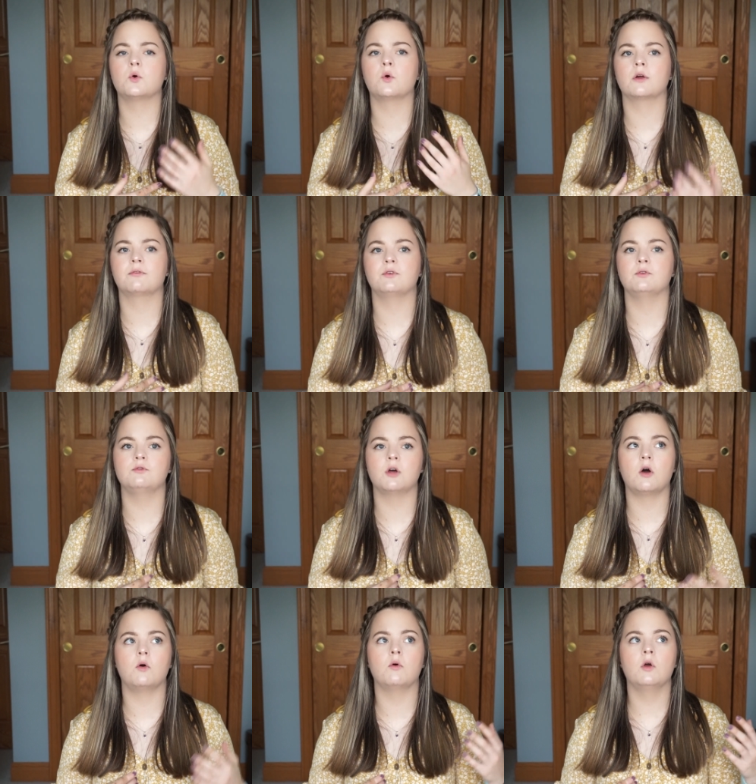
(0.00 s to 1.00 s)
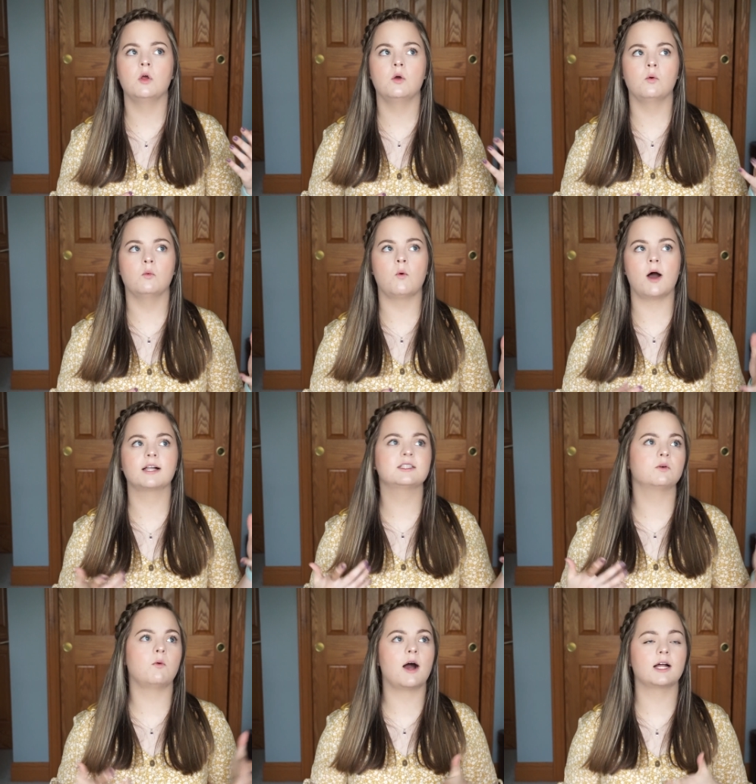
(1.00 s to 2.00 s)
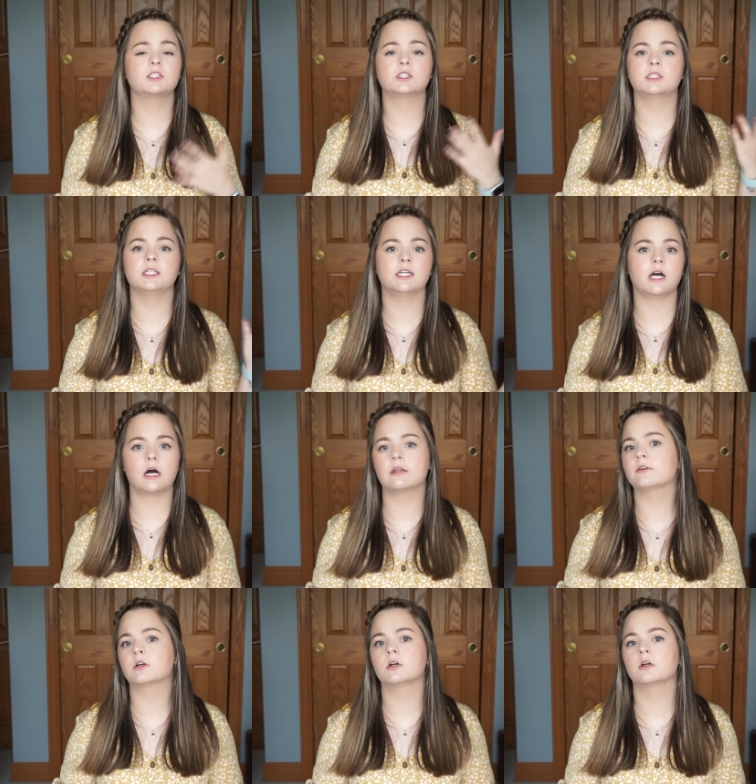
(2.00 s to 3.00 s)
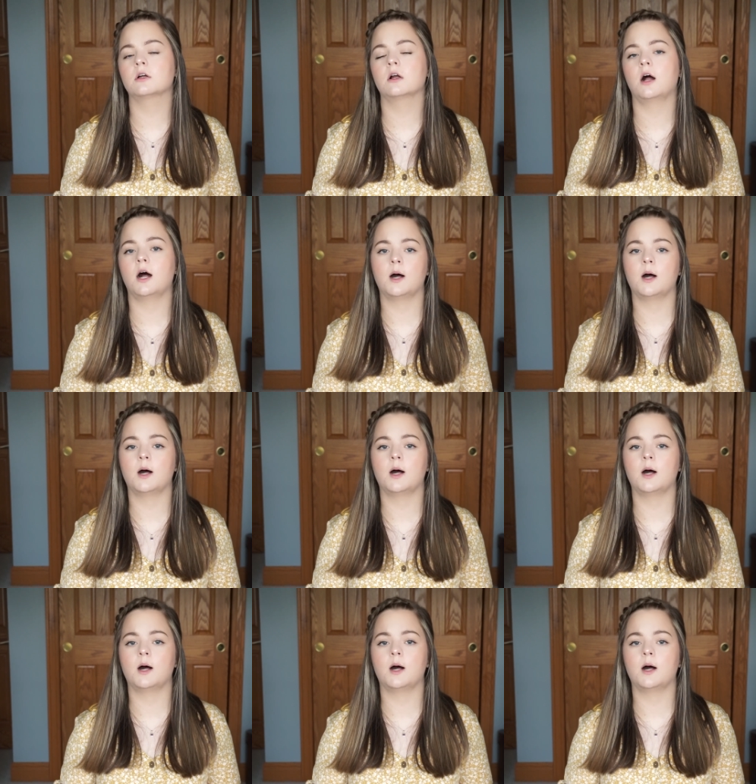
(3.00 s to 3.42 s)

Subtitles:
or if you don't want to watch the other